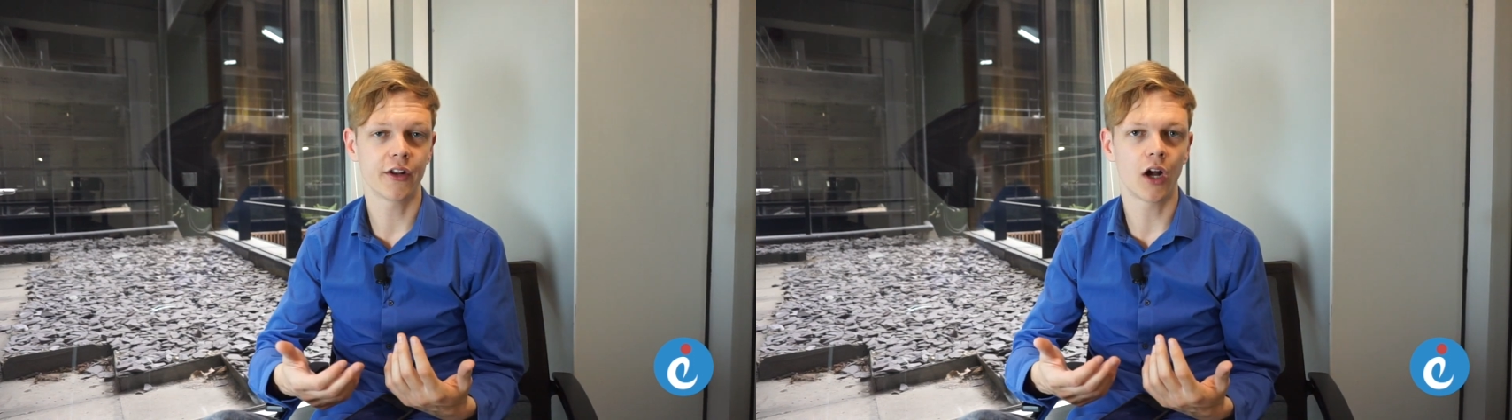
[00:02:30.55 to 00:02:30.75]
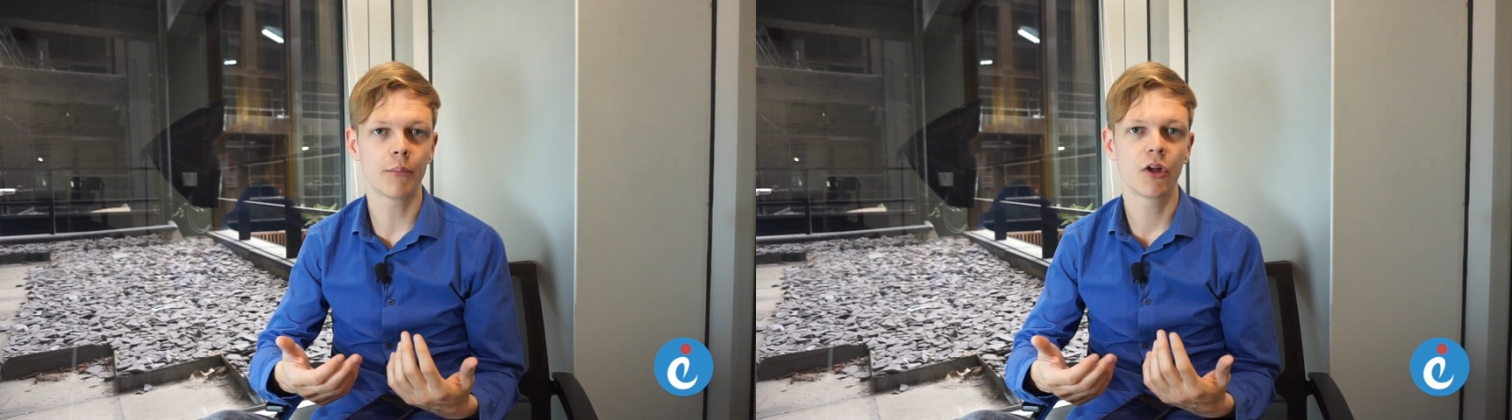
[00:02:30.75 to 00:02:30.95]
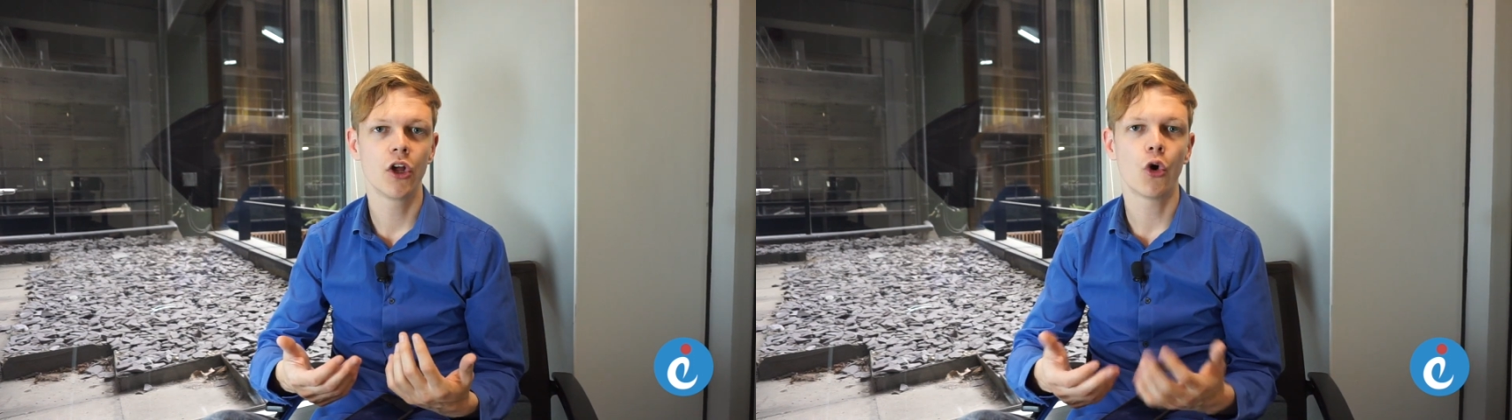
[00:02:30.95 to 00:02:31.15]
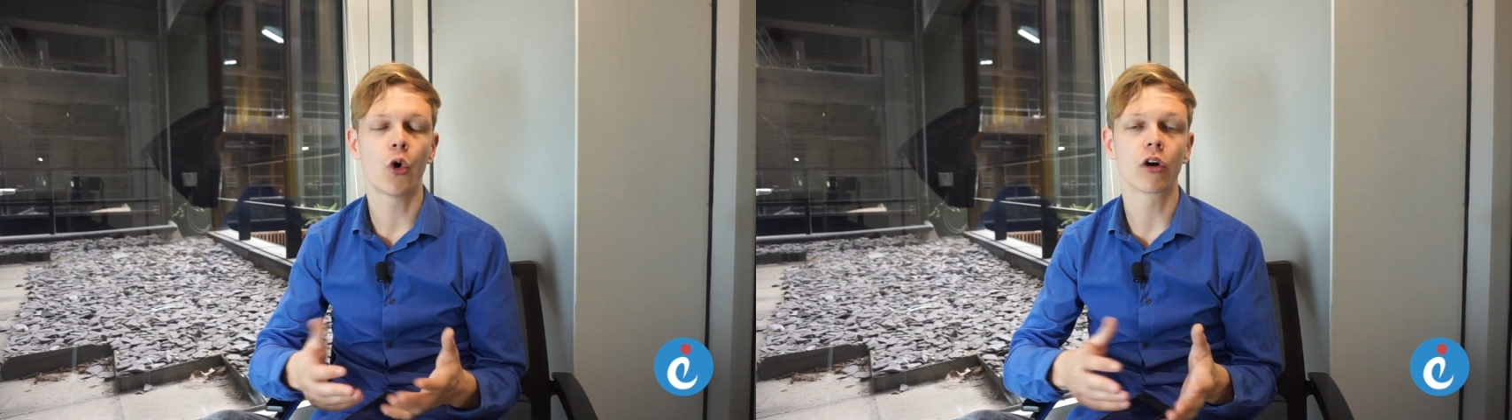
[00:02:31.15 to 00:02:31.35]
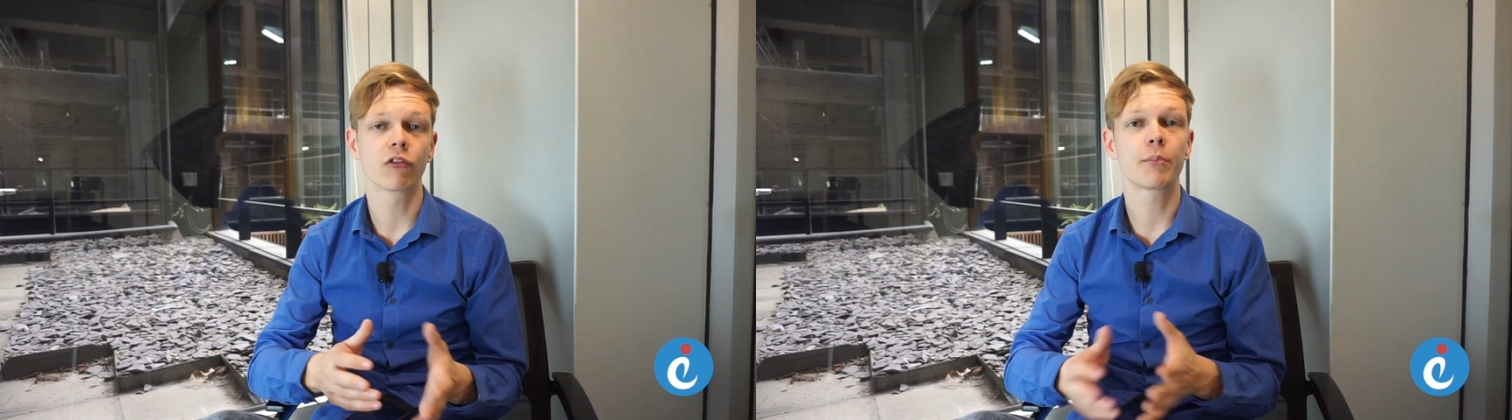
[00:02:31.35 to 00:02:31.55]
up,
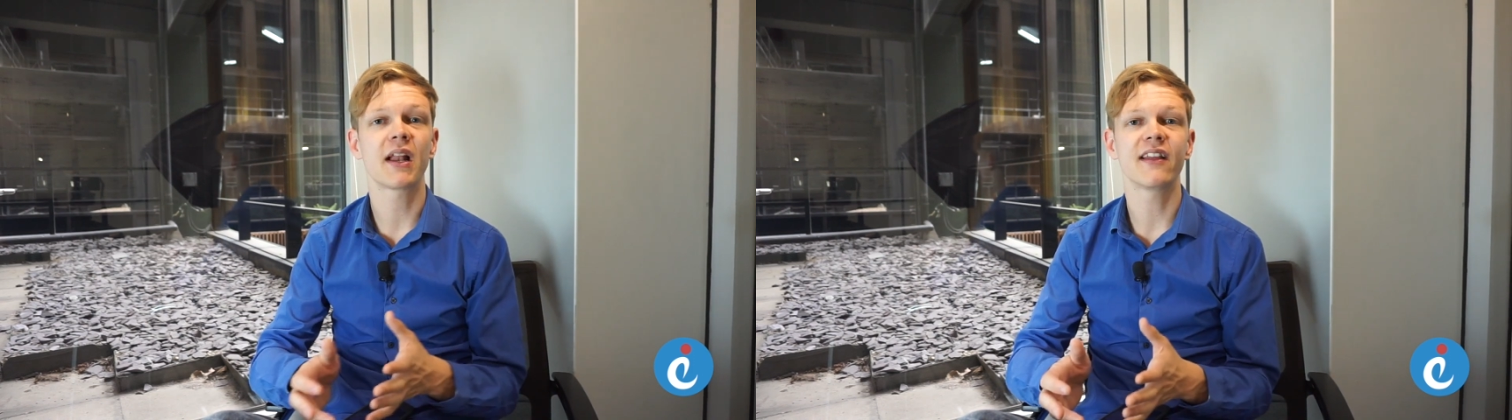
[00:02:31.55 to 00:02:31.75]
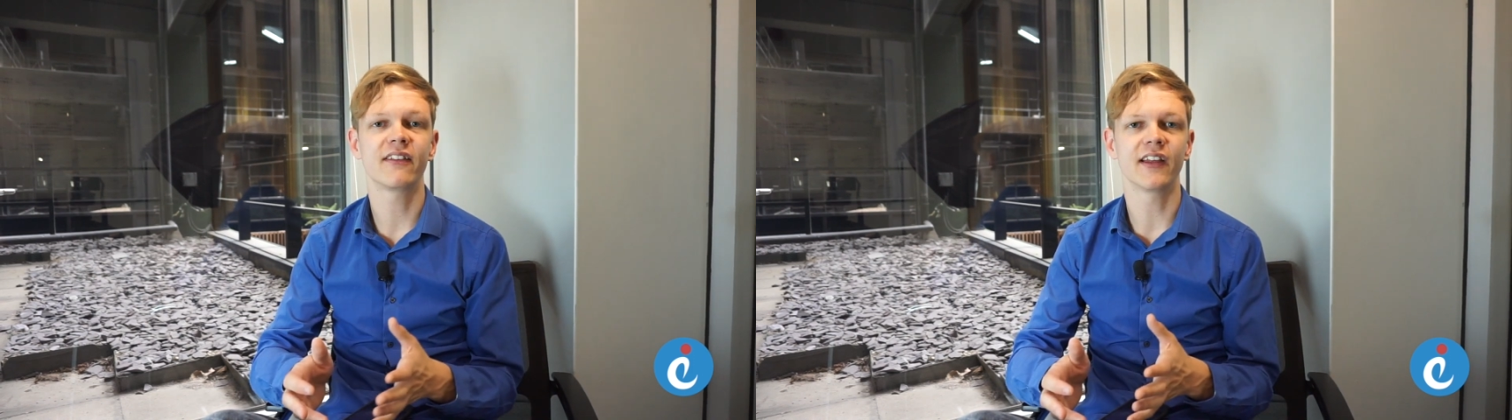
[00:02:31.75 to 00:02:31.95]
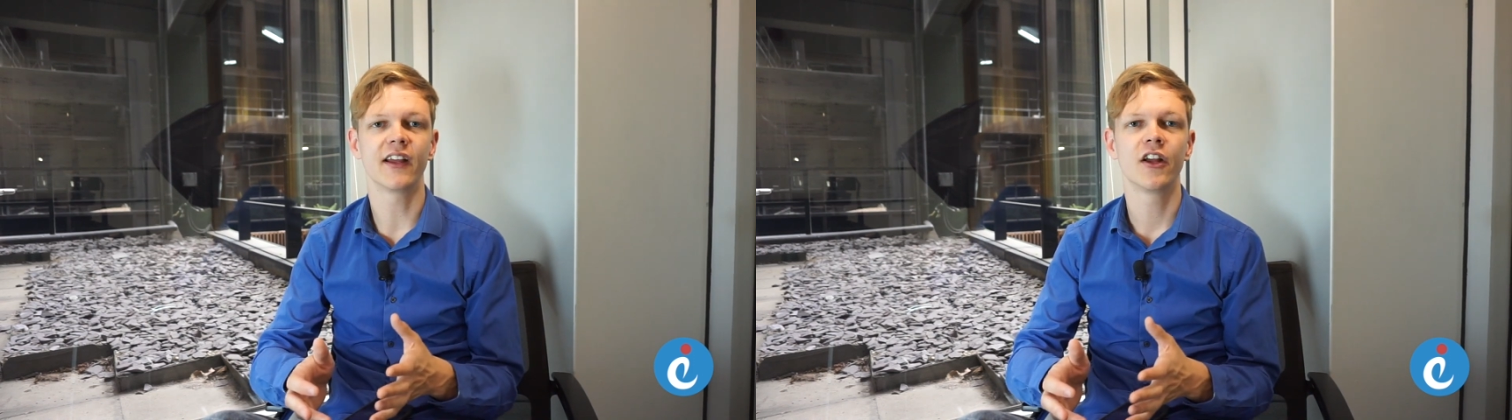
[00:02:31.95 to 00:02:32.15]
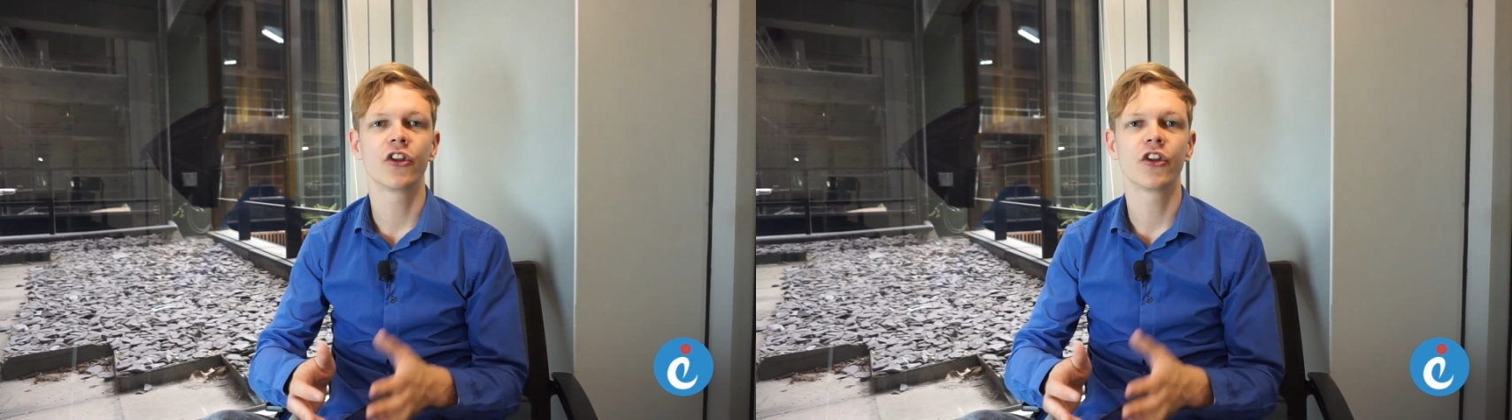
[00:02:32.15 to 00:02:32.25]
or I replaced it.